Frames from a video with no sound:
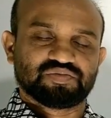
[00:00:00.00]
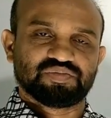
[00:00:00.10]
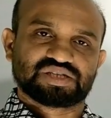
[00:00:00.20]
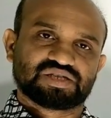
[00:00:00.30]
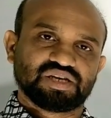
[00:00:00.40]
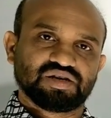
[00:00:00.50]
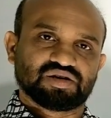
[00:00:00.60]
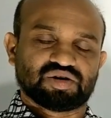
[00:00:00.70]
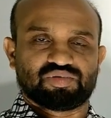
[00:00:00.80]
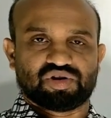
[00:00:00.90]

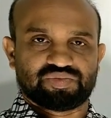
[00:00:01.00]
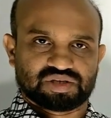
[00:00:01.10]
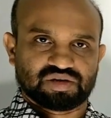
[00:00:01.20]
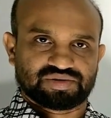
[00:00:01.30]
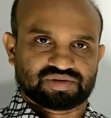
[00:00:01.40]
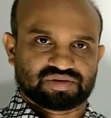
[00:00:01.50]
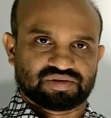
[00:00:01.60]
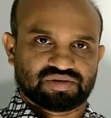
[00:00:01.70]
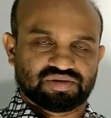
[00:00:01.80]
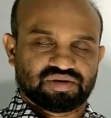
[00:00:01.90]
mixing of orbitals.
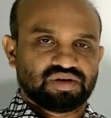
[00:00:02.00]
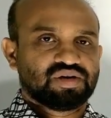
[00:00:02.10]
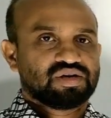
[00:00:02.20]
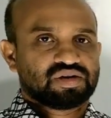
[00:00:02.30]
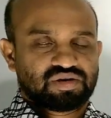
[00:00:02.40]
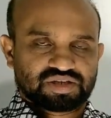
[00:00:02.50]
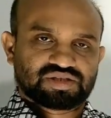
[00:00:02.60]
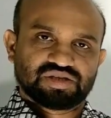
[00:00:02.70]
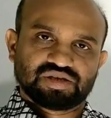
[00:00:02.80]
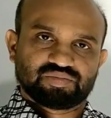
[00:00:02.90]
Let's
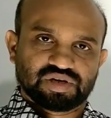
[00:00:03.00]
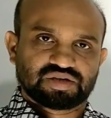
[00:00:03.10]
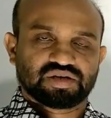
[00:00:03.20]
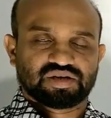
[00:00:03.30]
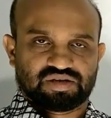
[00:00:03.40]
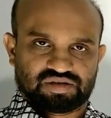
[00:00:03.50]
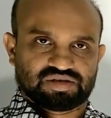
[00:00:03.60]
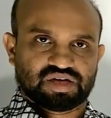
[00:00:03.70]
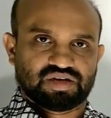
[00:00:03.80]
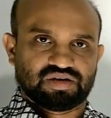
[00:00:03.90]
see the matter in
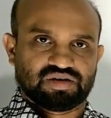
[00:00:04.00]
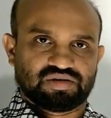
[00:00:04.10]
detail.